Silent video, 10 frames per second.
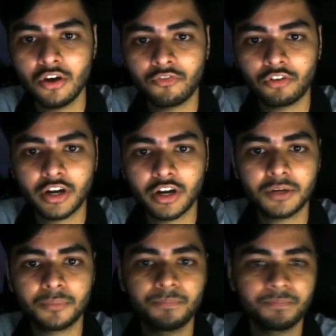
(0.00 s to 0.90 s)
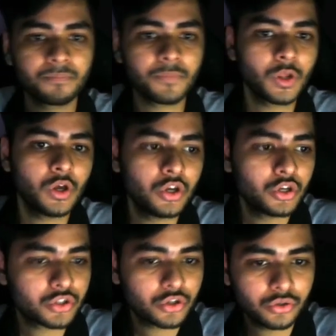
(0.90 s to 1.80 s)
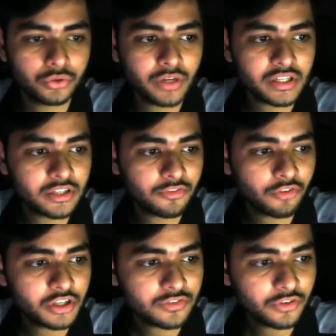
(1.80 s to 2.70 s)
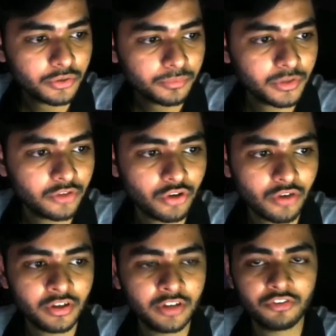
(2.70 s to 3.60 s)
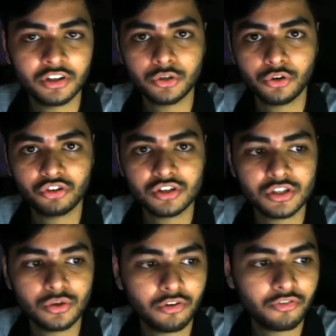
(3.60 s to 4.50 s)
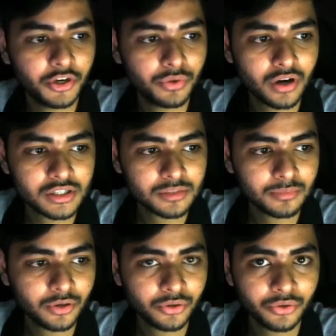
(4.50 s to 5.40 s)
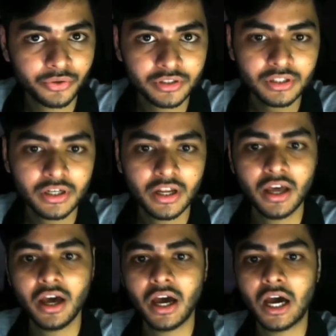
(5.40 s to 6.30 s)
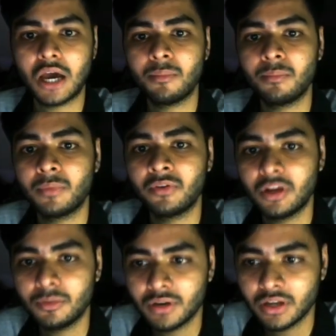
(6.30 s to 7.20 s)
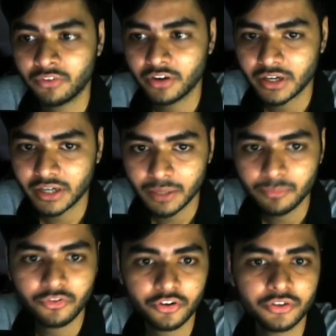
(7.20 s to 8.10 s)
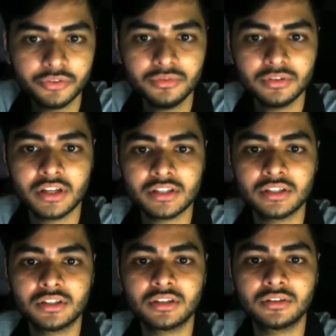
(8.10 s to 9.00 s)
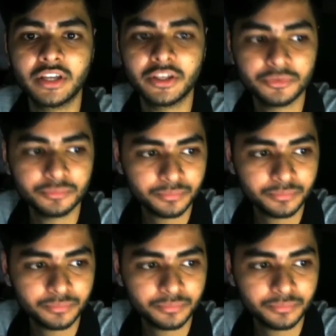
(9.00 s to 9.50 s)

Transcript: for that. So that's it for this video. If you have any further questions, you are free to ask me on Twitter. I am available every time for you. That's it. Thank you.